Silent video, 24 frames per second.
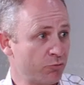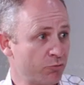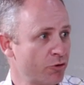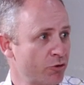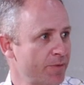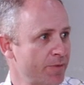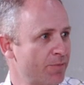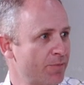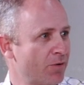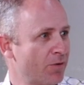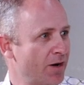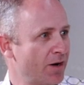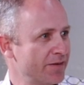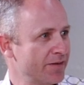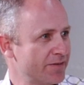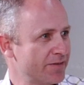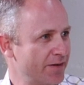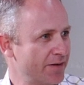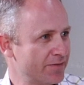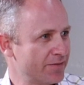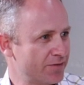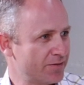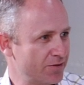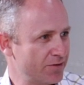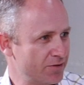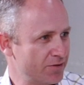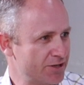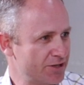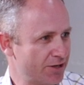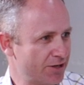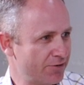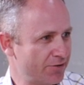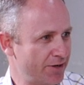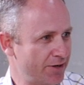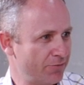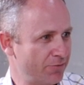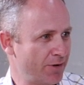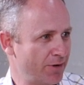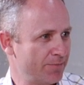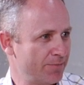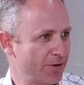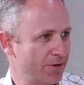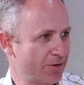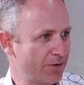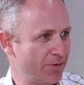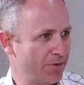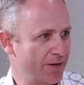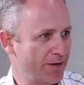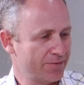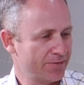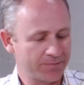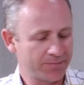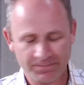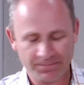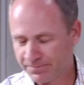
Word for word: Ruby process to generate a web request.